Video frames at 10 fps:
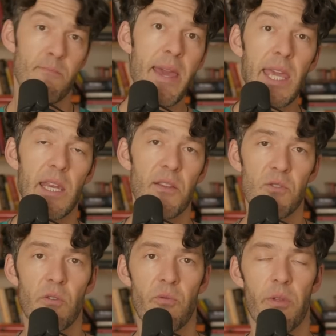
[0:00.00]
bacon and
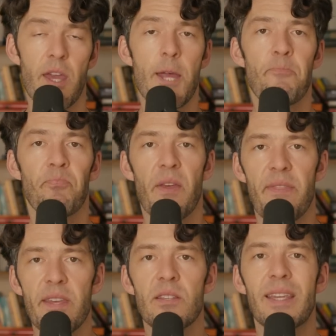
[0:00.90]
so forth.
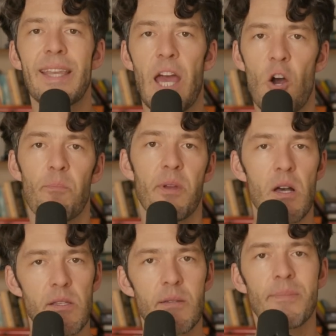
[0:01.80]
This can help
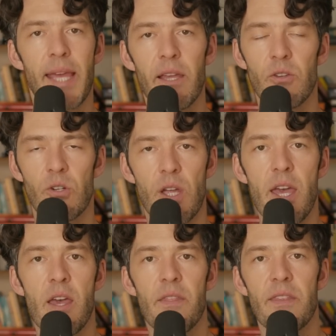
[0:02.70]
custom tailor
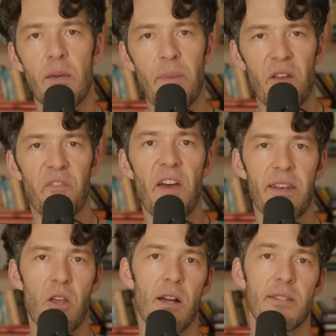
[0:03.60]
the amount of
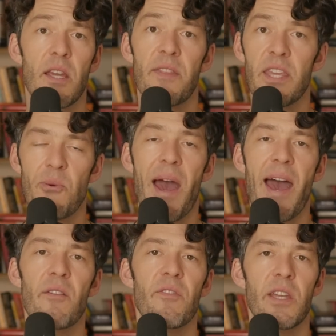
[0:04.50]
fat content that you
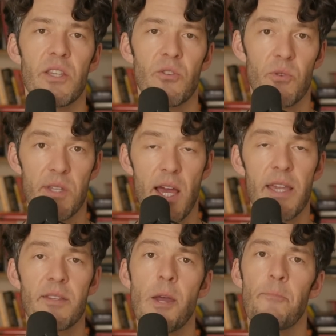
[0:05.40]
have in your
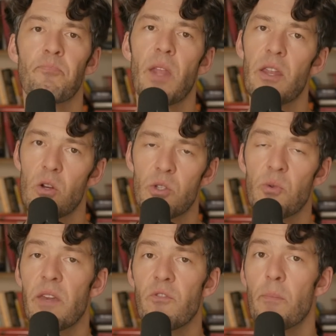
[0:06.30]
diet and
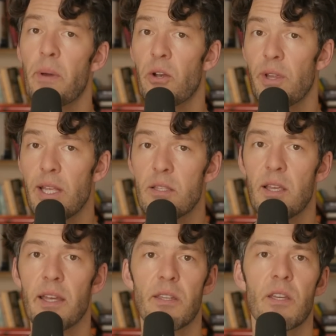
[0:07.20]
also give you a better
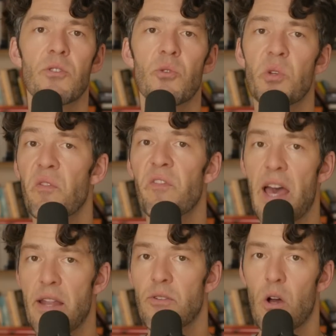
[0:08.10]
insight into your
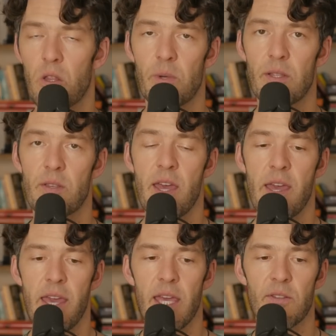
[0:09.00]
fat tolerance.
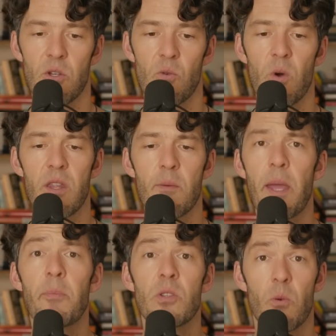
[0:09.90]
And so, one of the
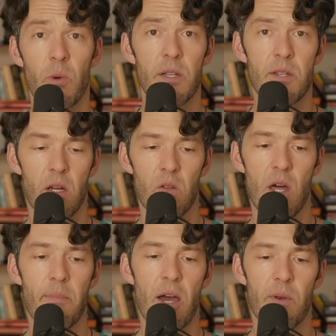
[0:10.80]
papers that we're going to talk a
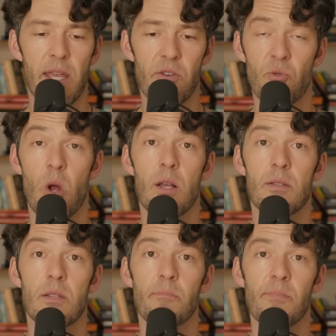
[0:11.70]
lot about and draw
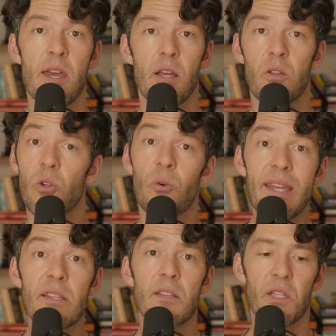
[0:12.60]
some clinical
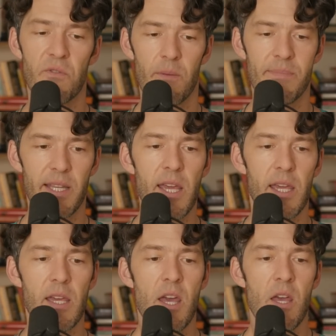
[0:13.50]
insights from today,